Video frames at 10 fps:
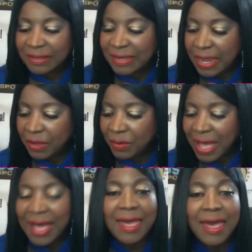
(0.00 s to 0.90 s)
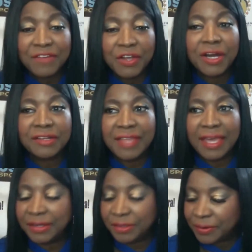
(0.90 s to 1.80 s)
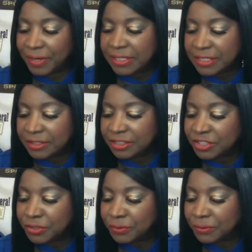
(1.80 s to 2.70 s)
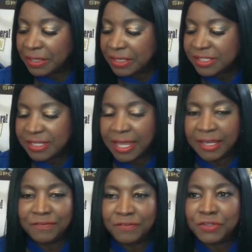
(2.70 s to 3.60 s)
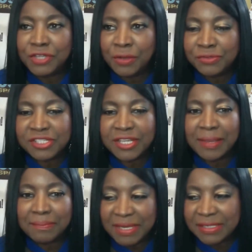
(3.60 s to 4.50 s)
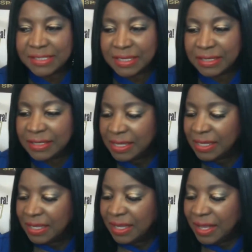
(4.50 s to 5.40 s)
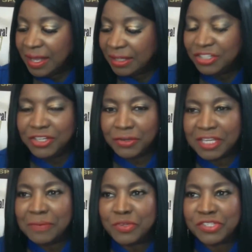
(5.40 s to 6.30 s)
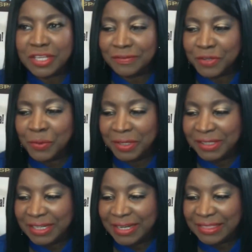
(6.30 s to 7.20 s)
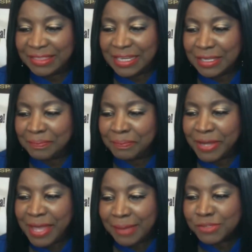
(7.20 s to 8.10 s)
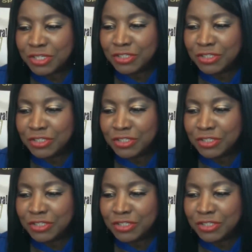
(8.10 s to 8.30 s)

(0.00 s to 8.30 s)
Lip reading: Now, I have heard that a great deal too, is that if you don't stay busy, keep yourself going, then I think perhaps you